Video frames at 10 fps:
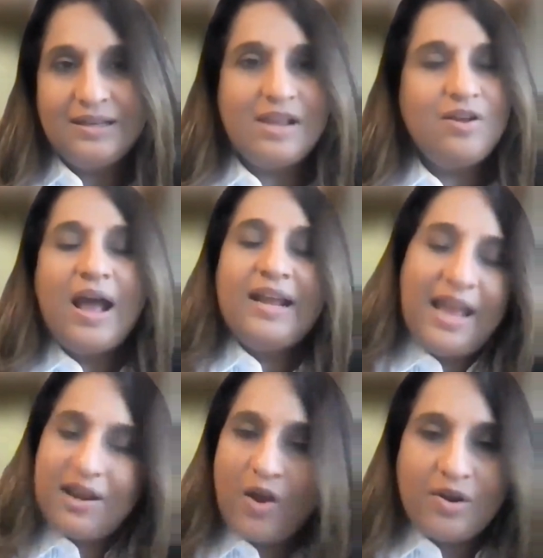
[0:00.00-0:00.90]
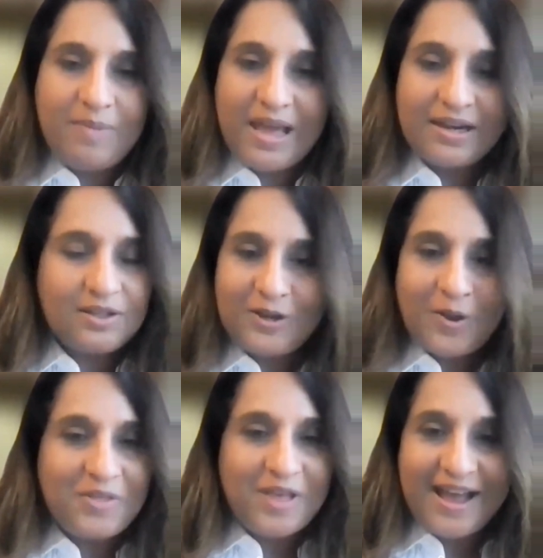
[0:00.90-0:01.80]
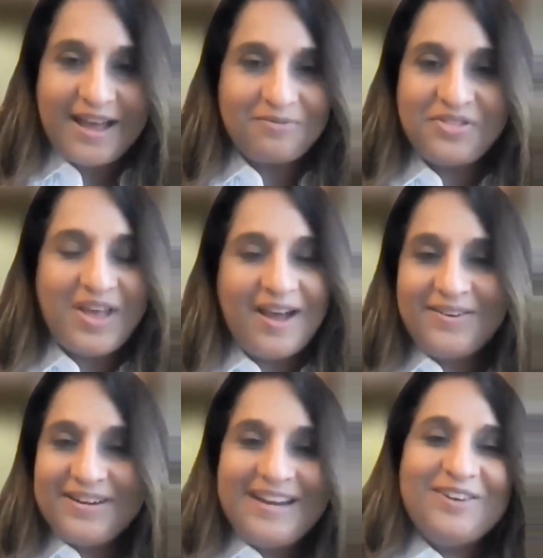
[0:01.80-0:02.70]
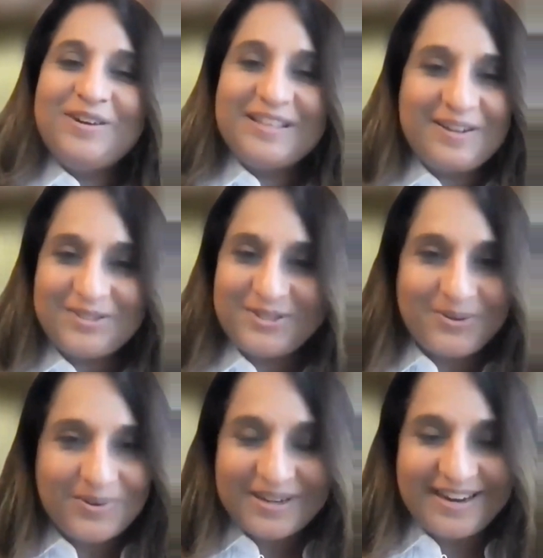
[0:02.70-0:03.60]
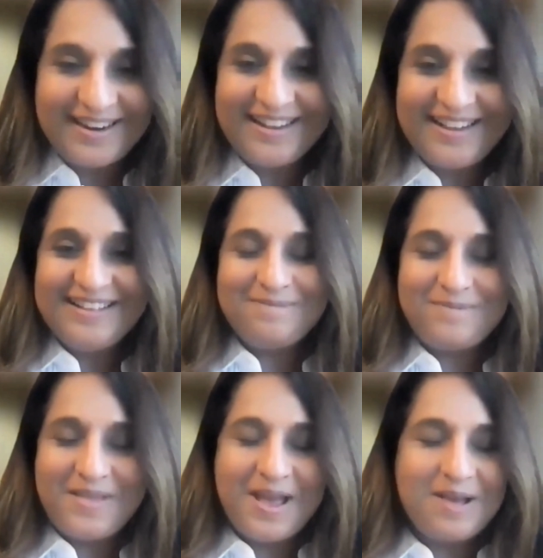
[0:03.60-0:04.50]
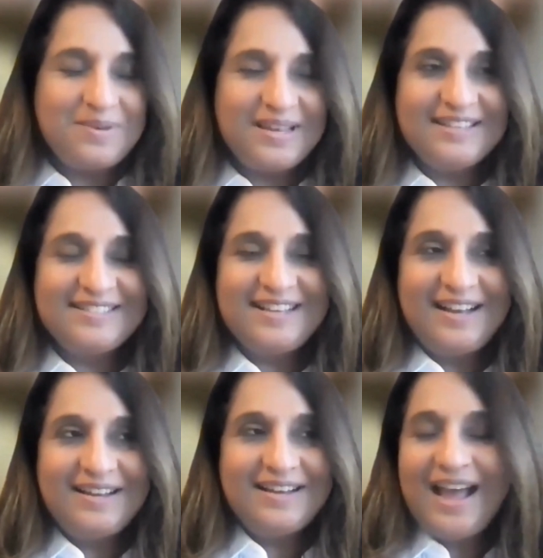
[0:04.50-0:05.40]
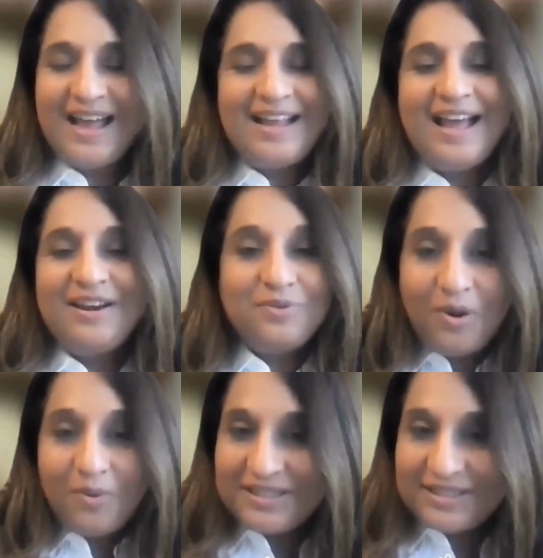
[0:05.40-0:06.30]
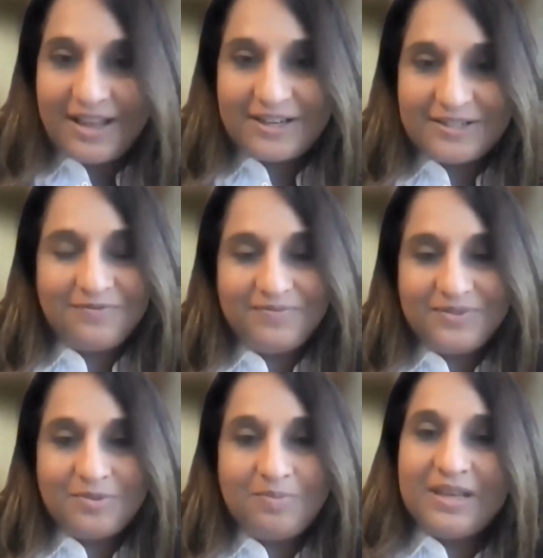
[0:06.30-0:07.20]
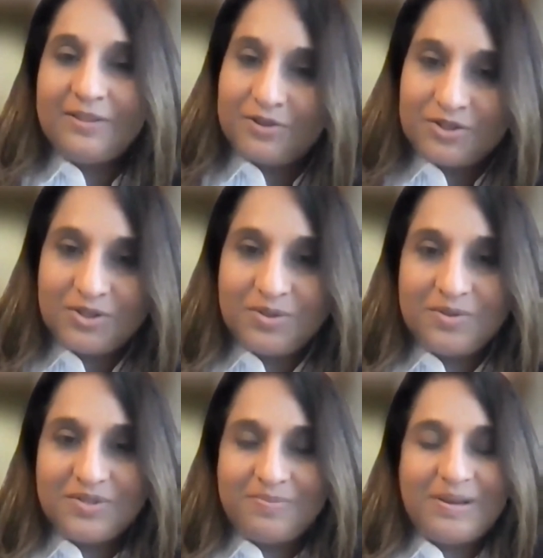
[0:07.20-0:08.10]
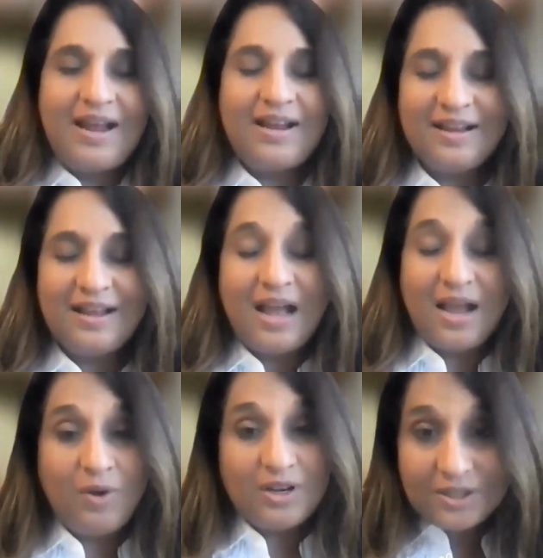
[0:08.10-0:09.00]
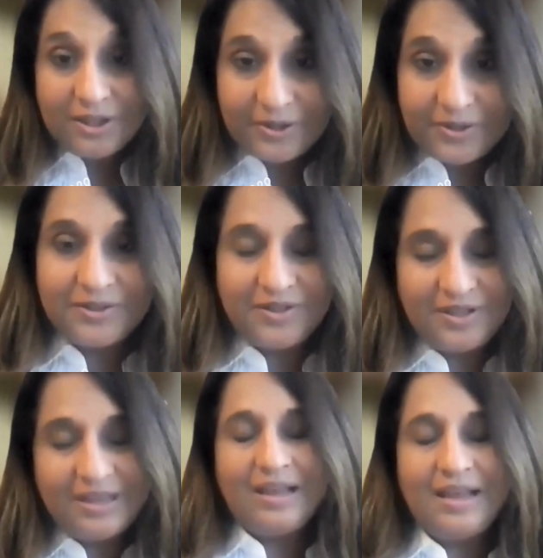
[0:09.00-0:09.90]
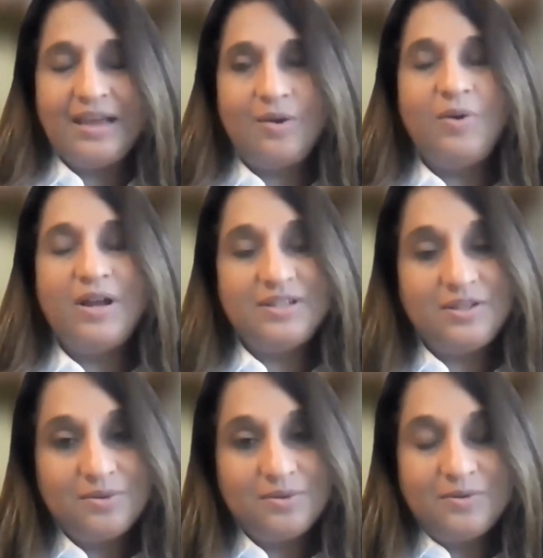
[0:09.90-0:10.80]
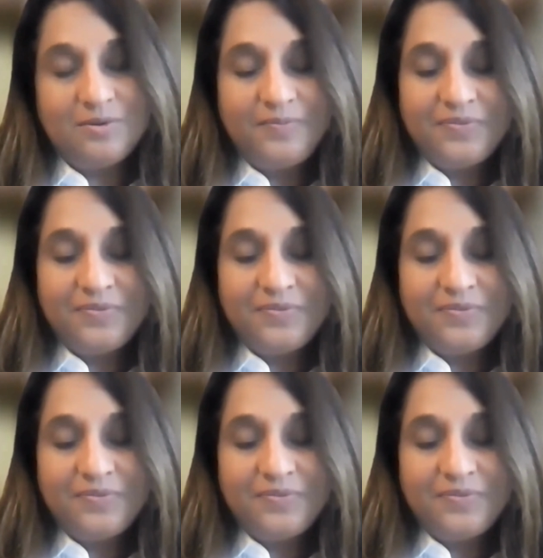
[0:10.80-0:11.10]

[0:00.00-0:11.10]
I can't automatically know that without hearing their story, because yeah, I don't know what it's like to be in their shoes, but I want to learn, and I want to